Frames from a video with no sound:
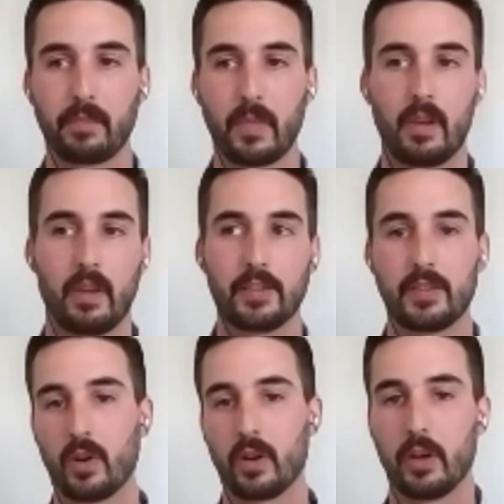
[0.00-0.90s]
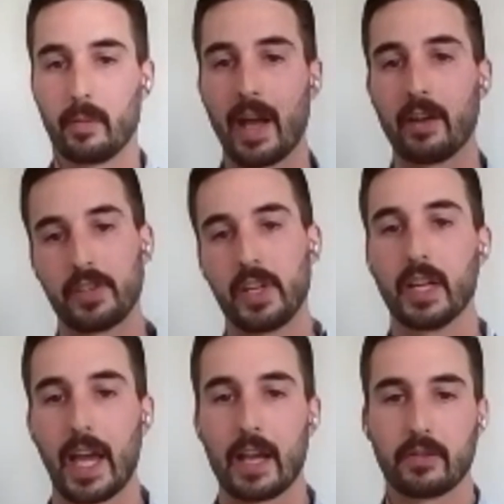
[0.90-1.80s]
hits your balance sheet and
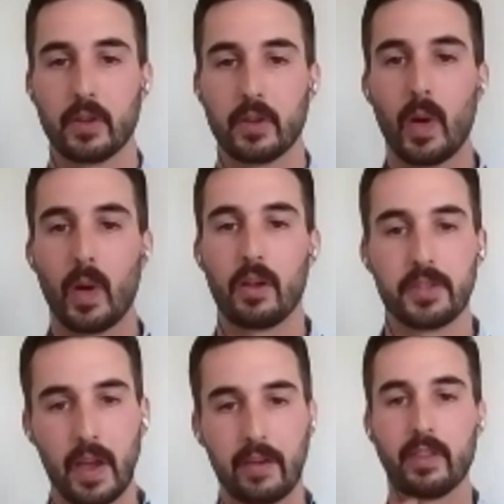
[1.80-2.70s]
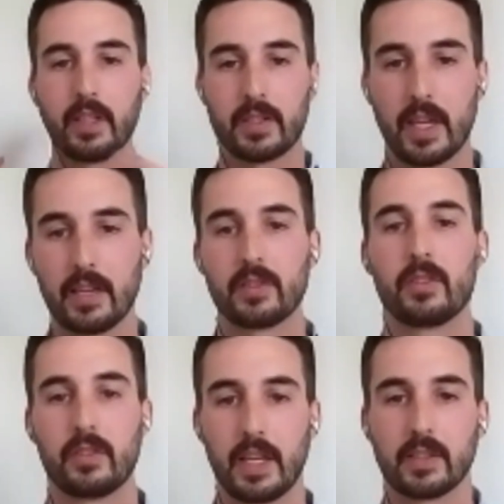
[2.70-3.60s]
cash flow as well. So everything stays
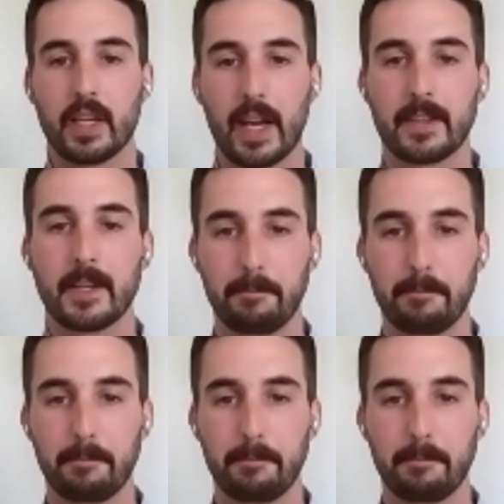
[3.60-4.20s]
connected.